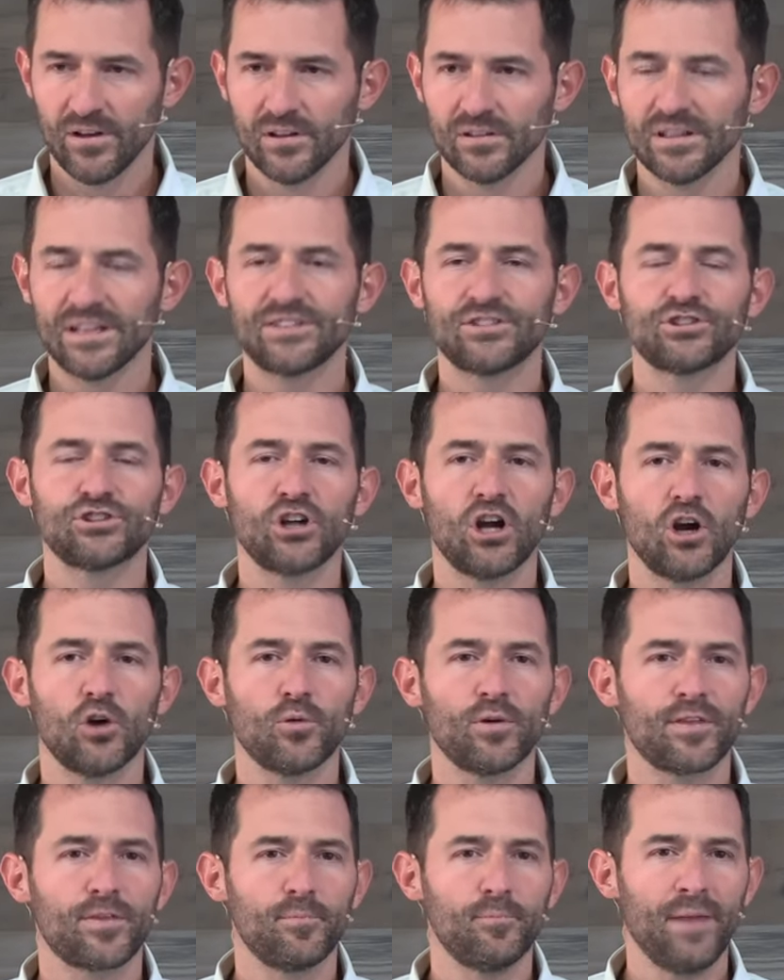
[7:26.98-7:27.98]
Let's start
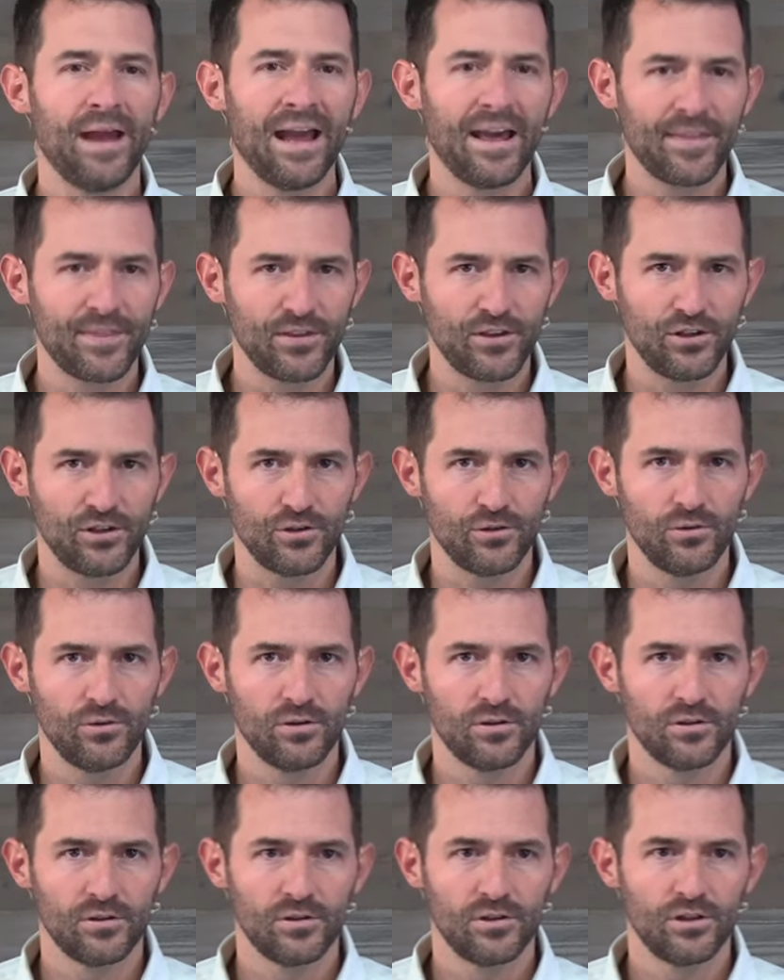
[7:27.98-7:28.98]
with Matthew
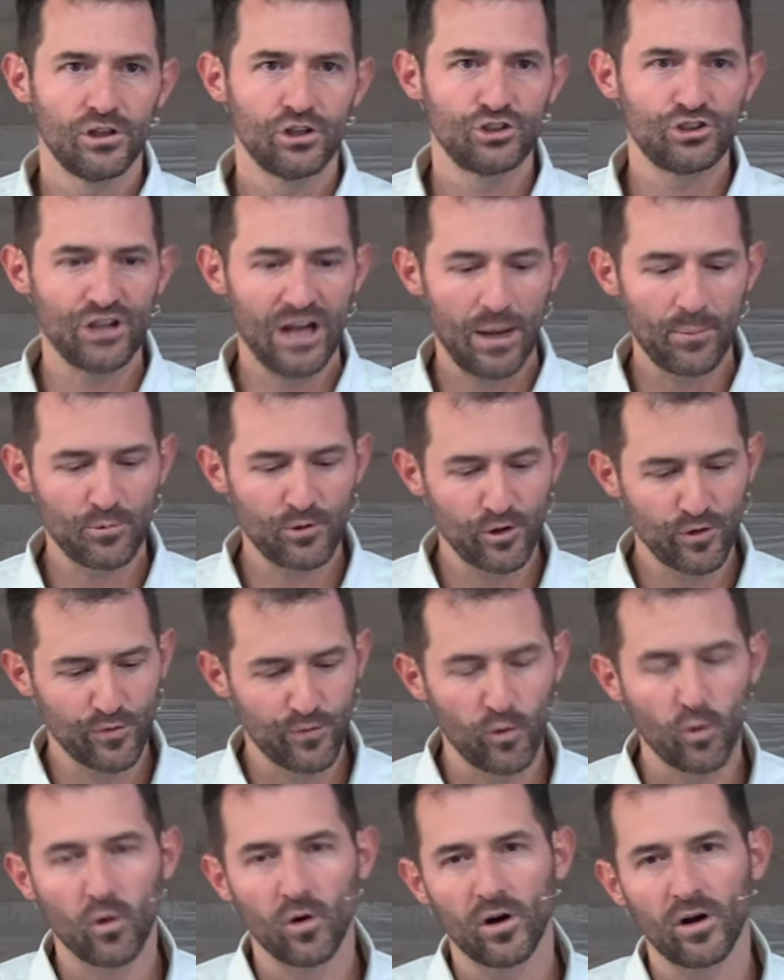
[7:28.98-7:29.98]
chapter
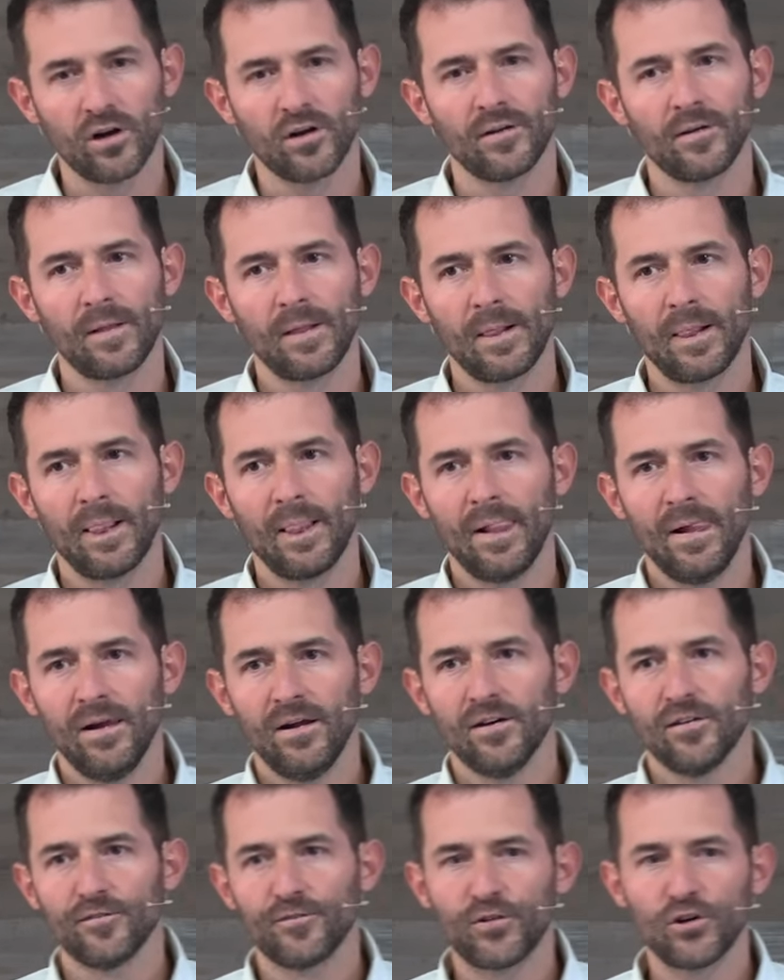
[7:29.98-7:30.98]
4,
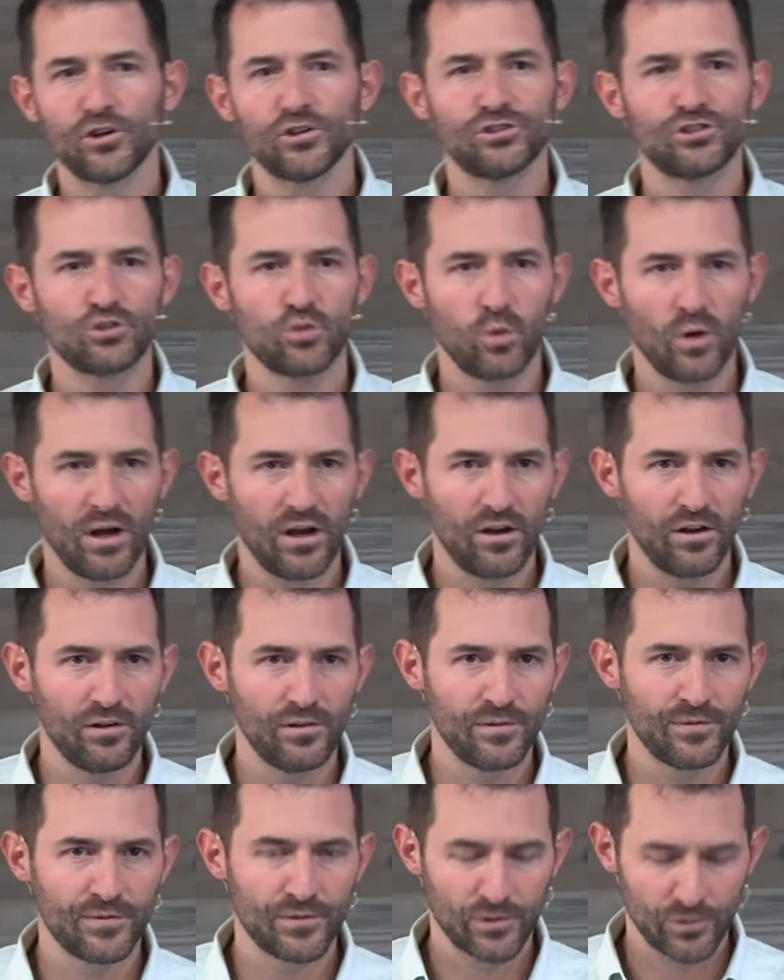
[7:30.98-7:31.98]
verse
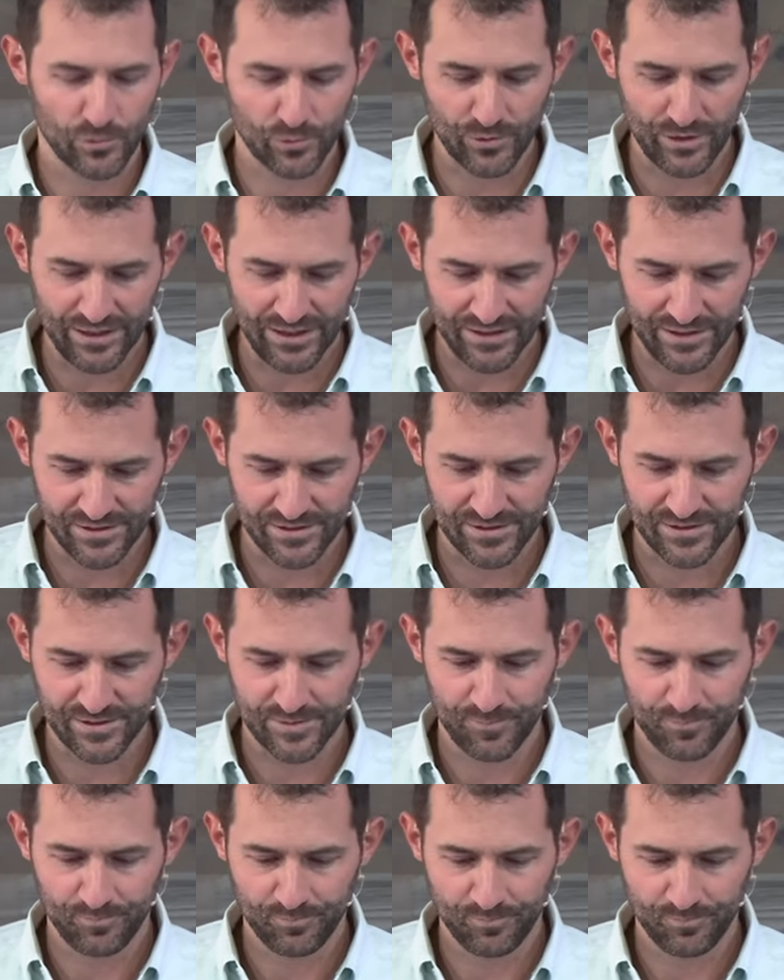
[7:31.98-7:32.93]
12 reads